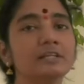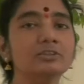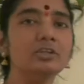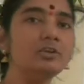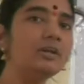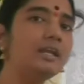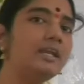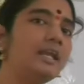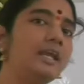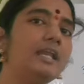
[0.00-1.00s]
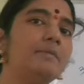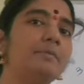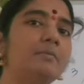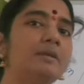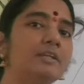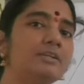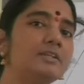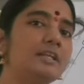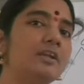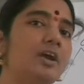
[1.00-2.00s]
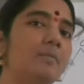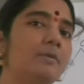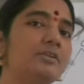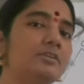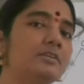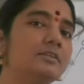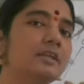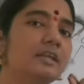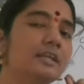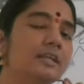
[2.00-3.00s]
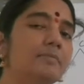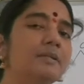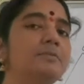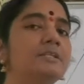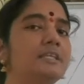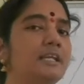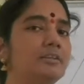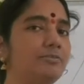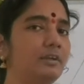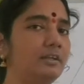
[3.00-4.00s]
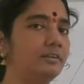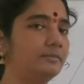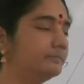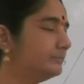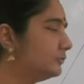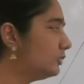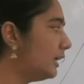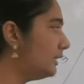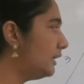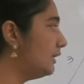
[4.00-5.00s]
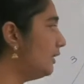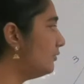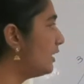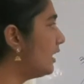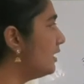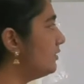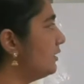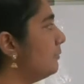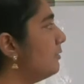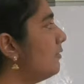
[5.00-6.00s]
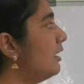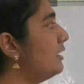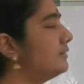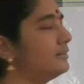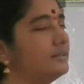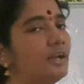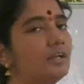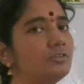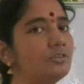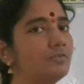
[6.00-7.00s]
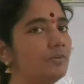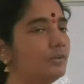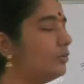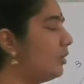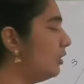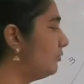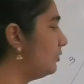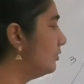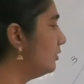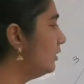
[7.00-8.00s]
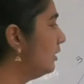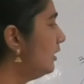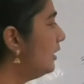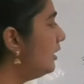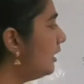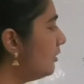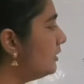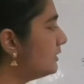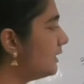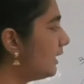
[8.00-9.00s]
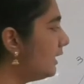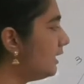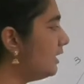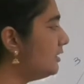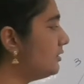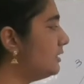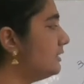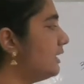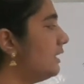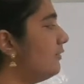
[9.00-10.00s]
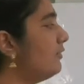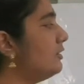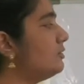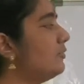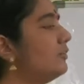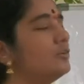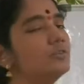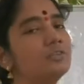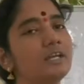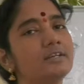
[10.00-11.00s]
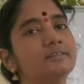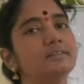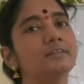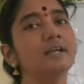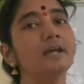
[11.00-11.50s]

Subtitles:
So you can take any permutations and combinations. It must be satisfied. So I think now the condition number 1 is understood to all of you. Now the second condition is the difference of the two sides